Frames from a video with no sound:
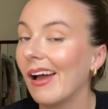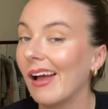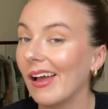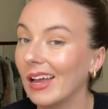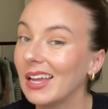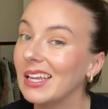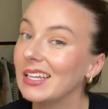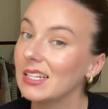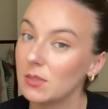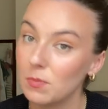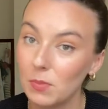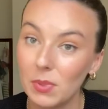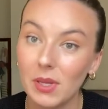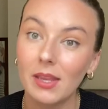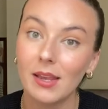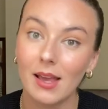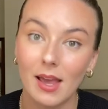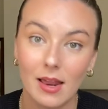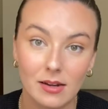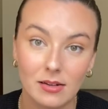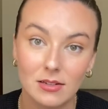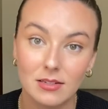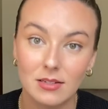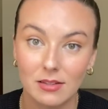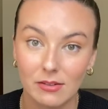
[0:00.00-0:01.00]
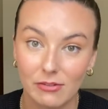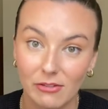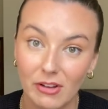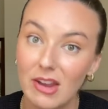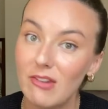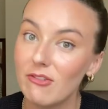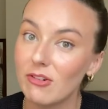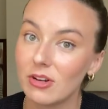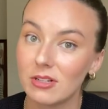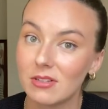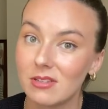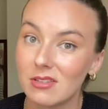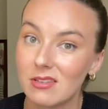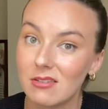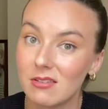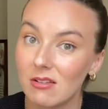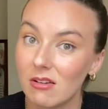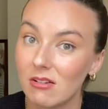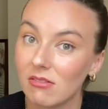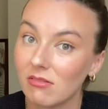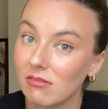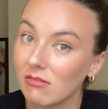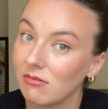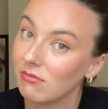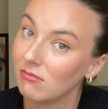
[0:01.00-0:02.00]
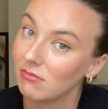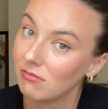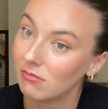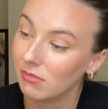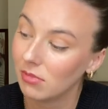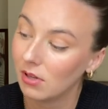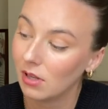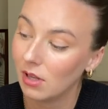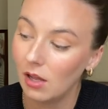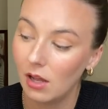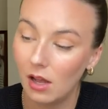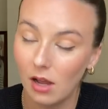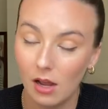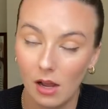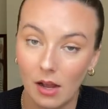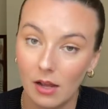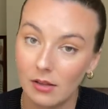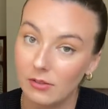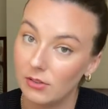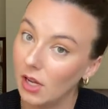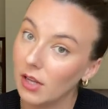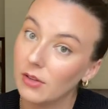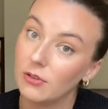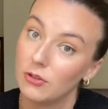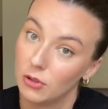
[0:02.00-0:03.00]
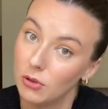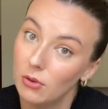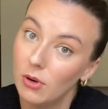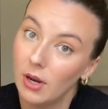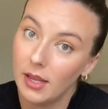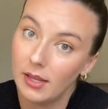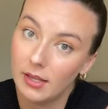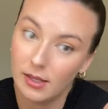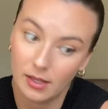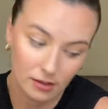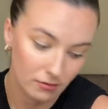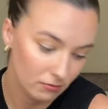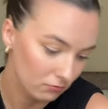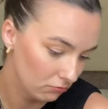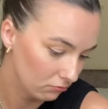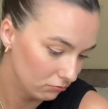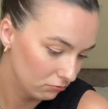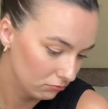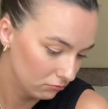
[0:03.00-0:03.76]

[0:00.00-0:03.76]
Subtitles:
It's being added to the favorites, so I do like it.